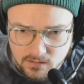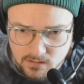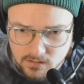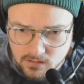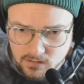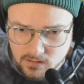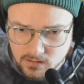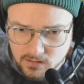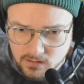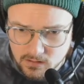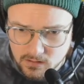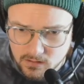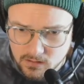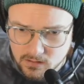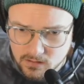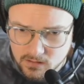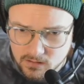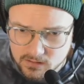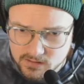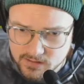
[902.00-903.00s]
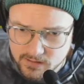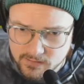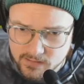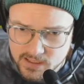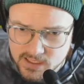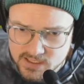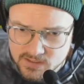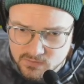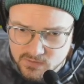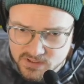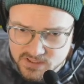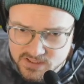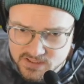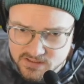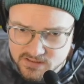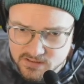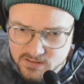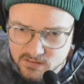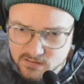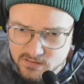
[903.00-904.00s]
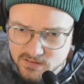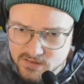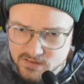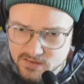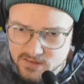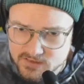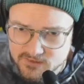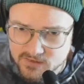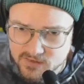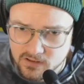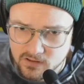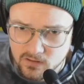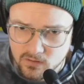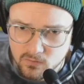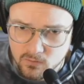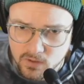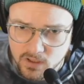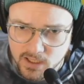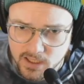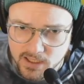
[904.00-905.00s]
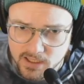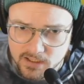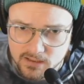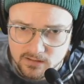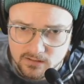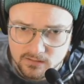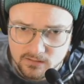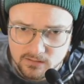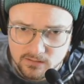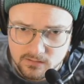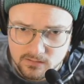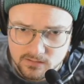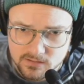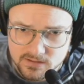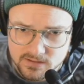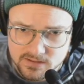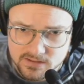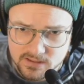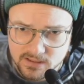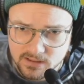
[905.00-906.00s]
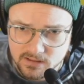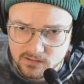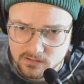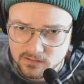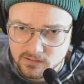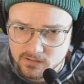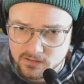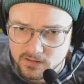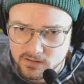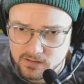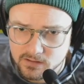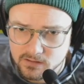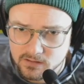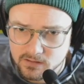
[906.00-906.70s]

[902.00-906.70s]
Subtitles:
and these ones do, so let's figure out why. Let's take a look here.